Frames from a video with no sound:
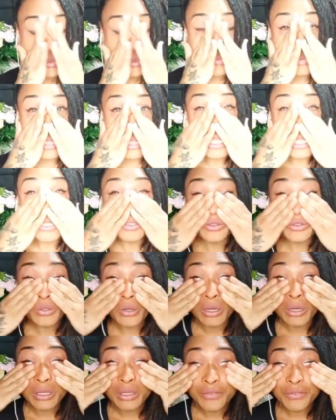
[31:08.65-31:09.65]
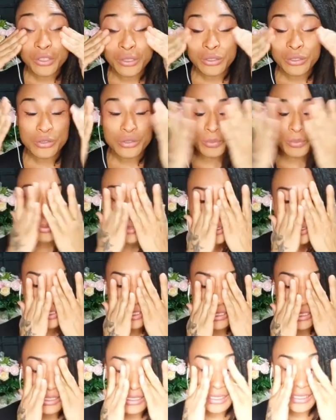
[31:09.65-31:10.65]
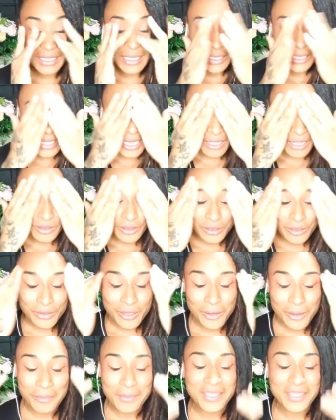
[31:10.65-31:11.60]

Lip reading: thank you to all of those who purchased a ticket. I don't know how many